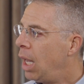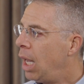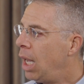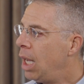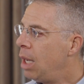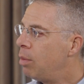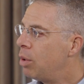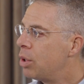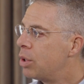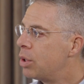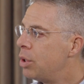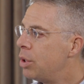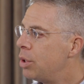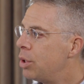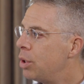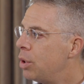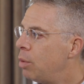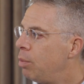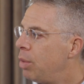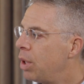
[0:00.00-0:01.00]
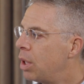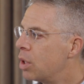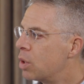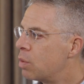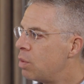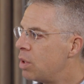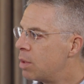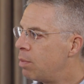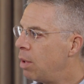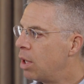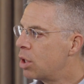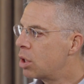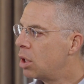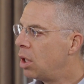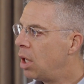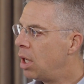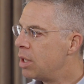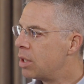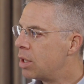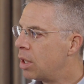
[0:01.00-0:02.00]
able to do, because we
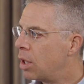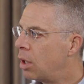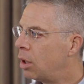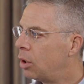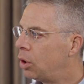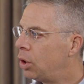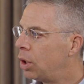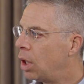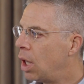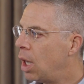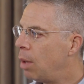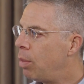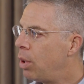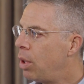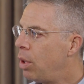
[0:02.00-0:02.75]
specialize in our shop